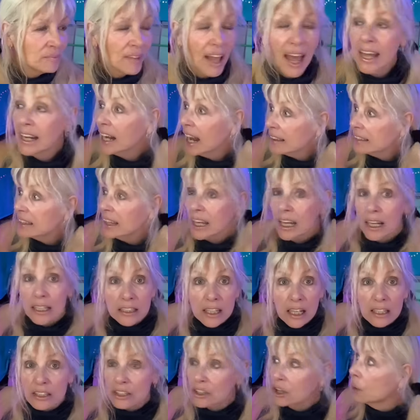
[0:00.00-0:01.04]
and I think it
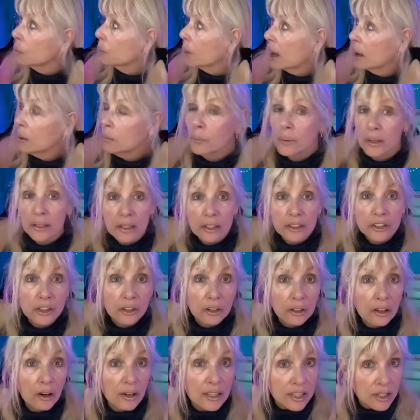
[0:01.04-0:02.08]
does go well with the
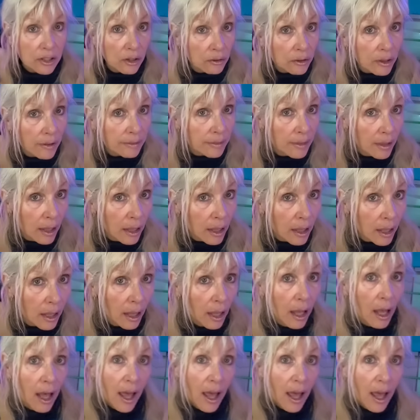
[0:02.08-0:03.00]
turquoise, don't you think?